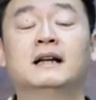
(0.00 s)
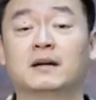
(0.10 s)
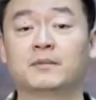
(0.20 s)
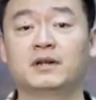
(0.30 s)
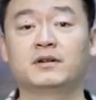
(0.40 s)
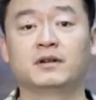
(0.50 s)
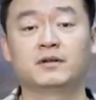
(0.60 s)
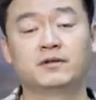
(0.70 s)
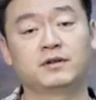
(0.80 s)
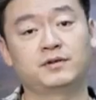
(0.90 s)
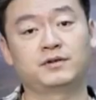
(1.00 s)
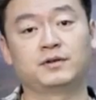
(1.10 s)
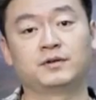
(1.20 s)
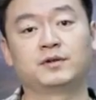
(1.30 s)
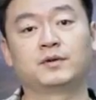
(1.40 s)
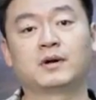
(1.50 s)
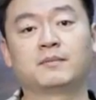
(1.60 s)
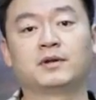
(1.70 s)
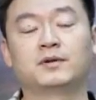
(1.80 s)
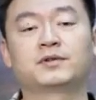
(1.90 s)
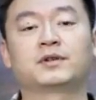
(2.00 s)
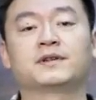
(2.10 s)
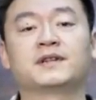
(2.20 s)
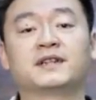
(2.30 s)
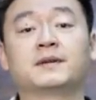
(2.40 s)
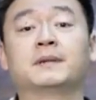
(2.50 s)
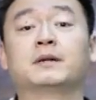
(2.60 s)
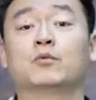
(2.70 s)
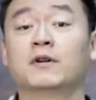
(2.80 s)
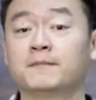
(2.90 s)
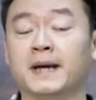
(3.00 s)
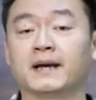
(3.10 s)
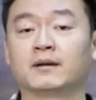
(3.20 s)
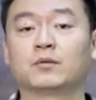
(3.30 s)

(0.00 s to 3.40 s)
I'm here to introduce you to our producer, CCP Wolfman,